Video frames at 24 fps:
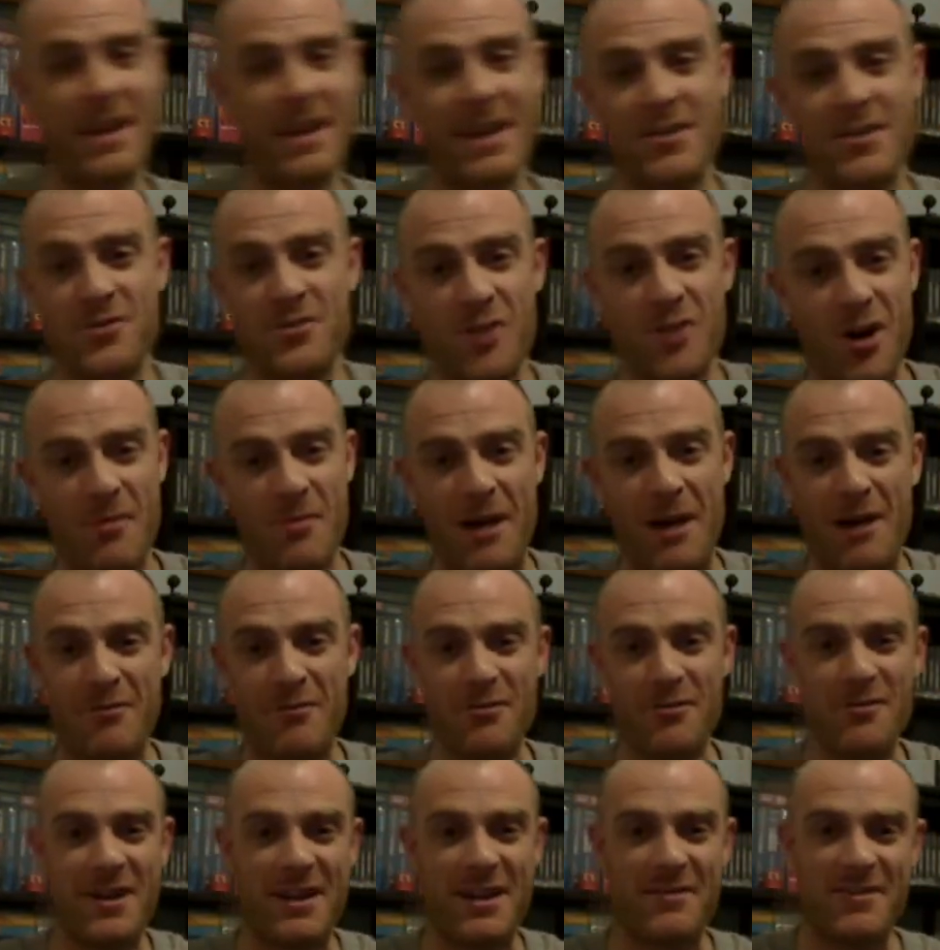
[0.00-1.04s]
getting dry mouth
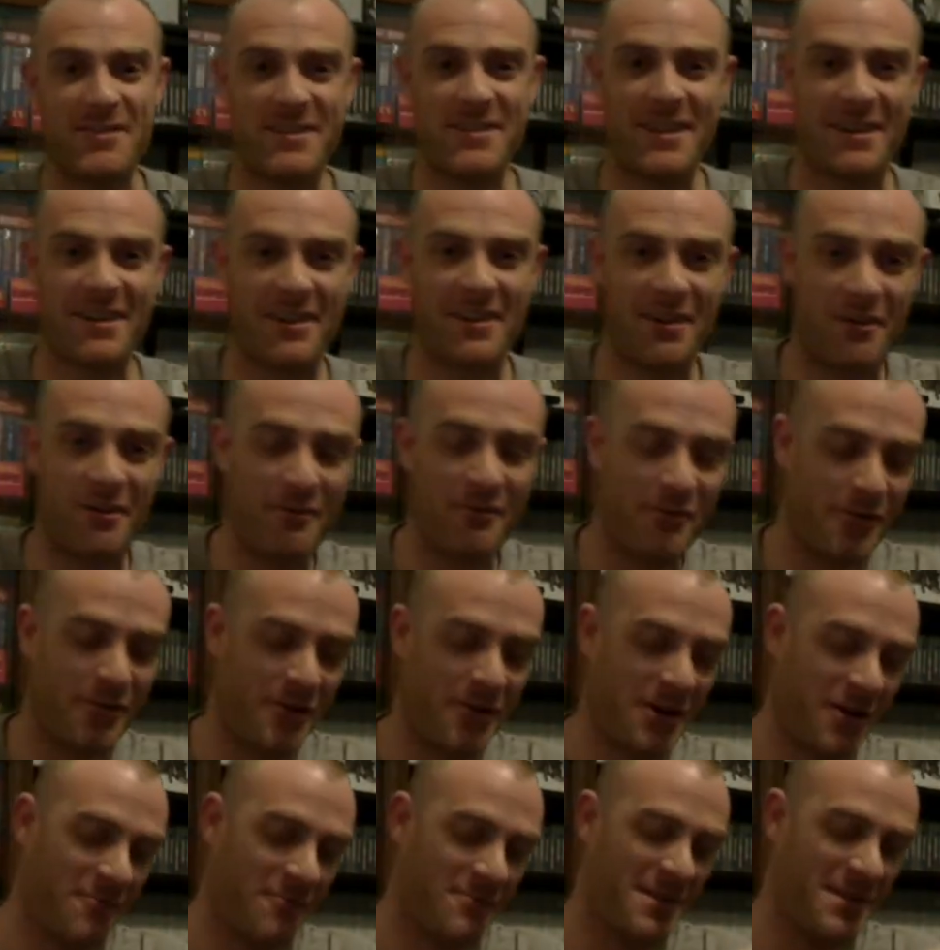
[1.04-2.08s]
already, and it's in like
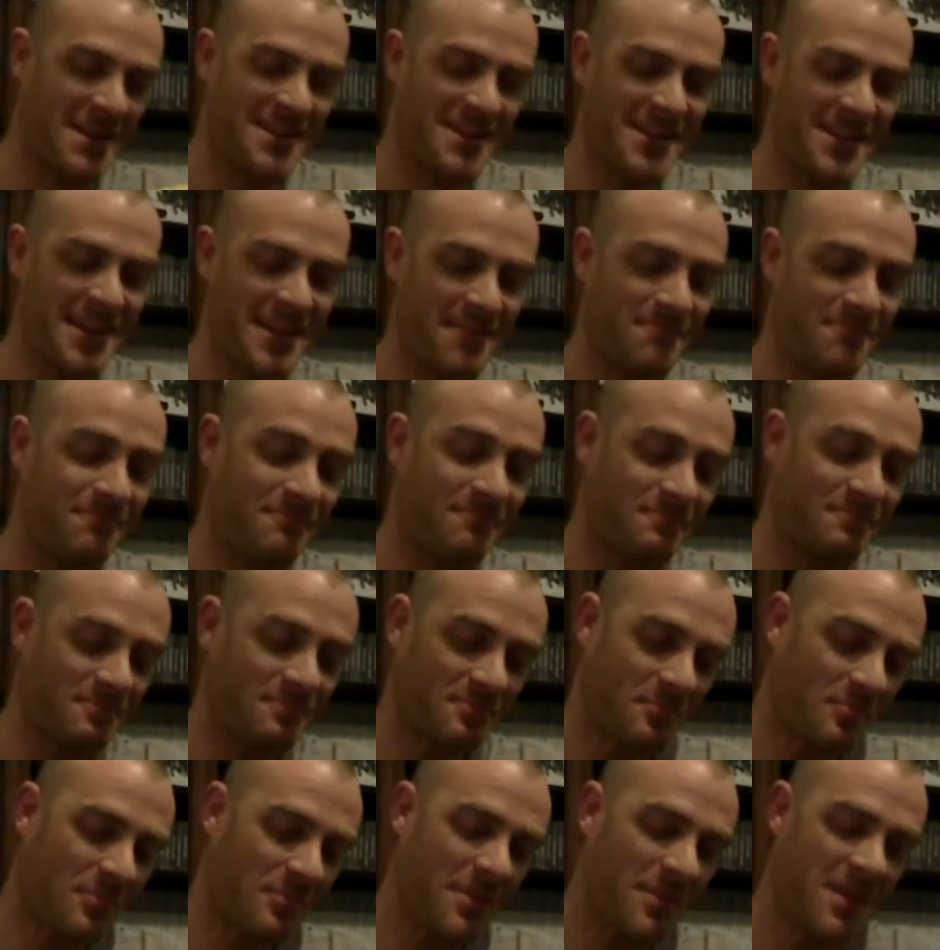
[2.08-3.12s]
4.5 minutes in.
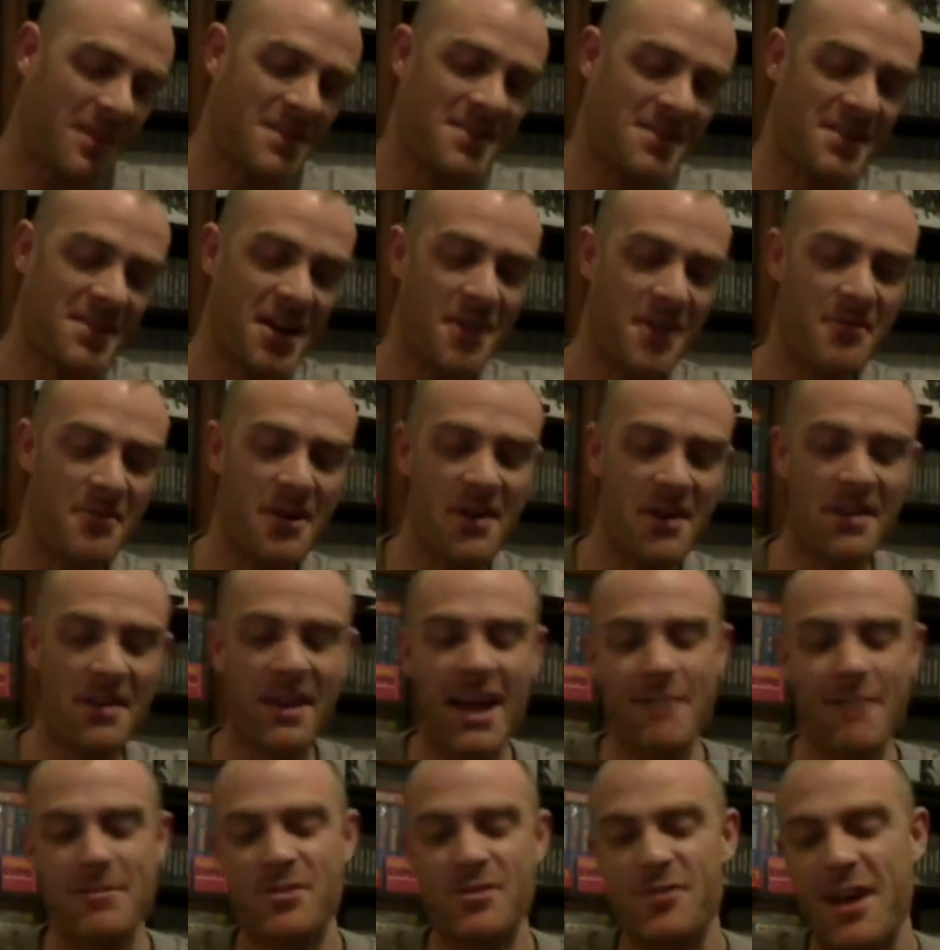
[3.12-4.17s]
So the
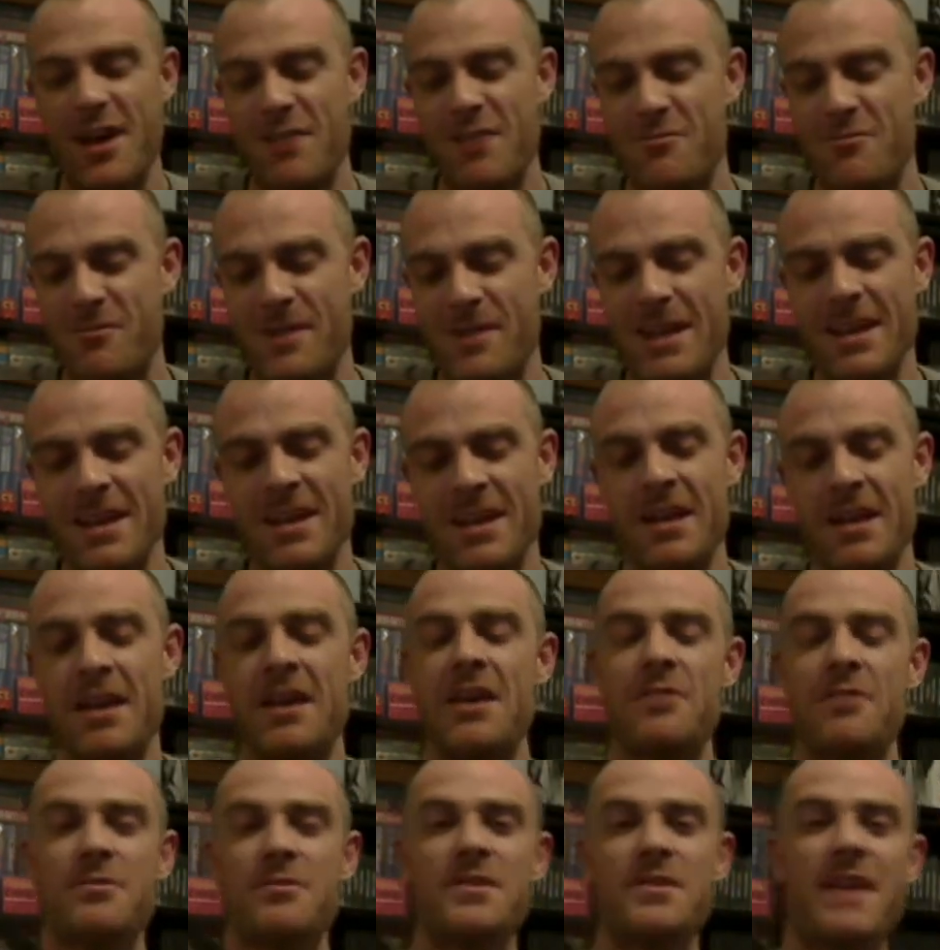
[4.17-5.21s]
game he traded with me
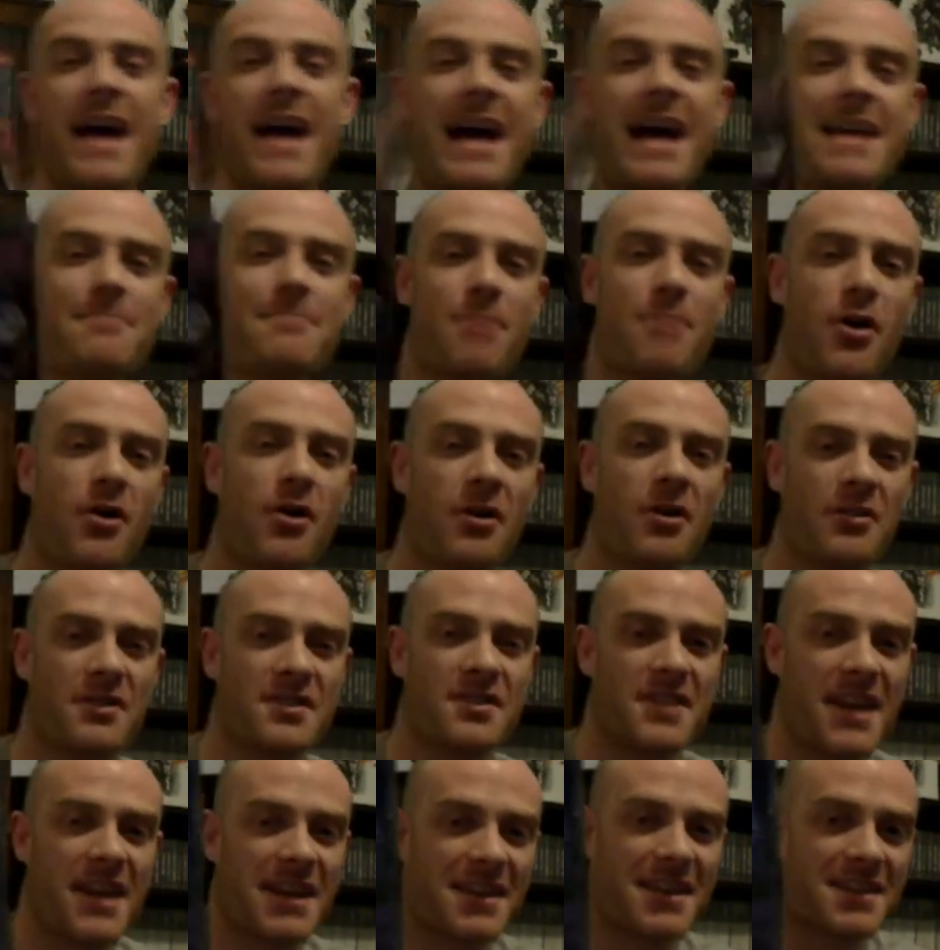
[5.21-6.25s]
was Amok on the
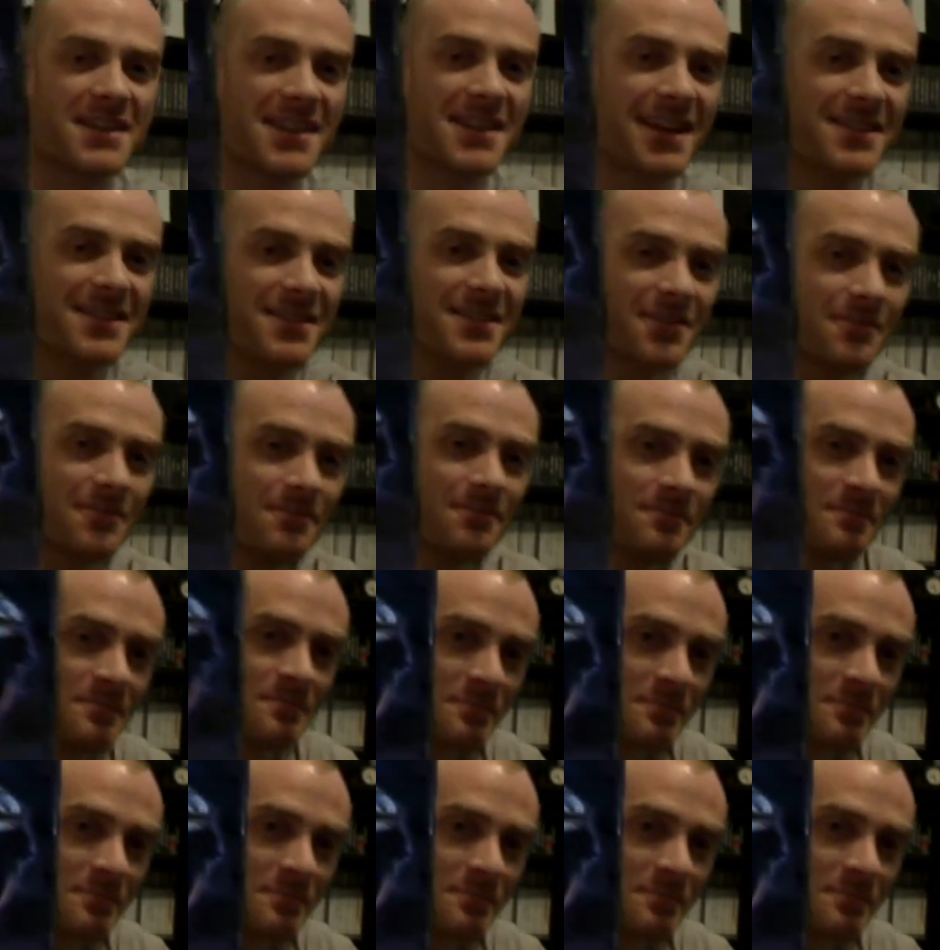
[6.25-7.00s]
Sega Saturn.